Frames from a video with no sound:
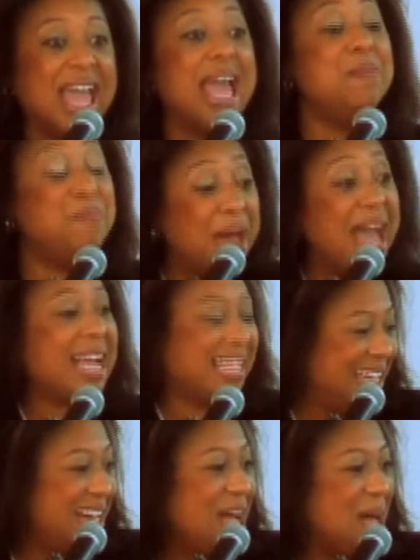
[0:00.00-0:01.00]
And
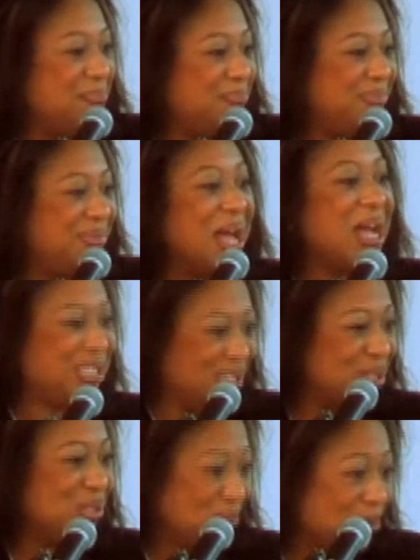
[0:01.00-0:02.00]
back it up, not
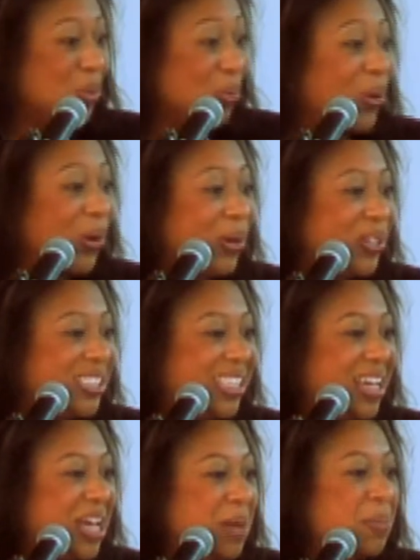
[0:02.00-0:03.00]
just with words,